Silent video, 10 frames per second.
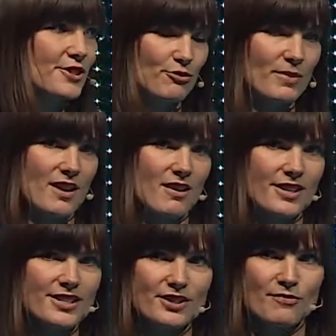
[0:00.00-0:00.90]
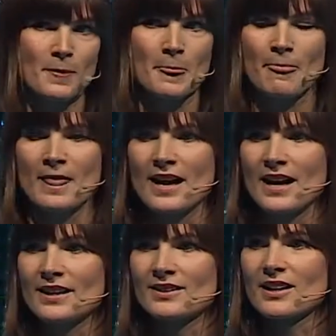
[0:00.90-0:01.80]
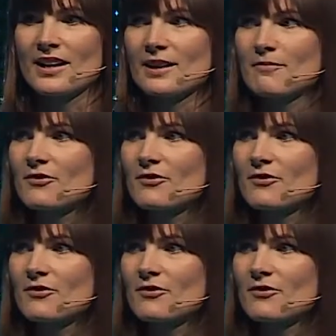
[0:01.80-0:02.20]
to my heart. And I'm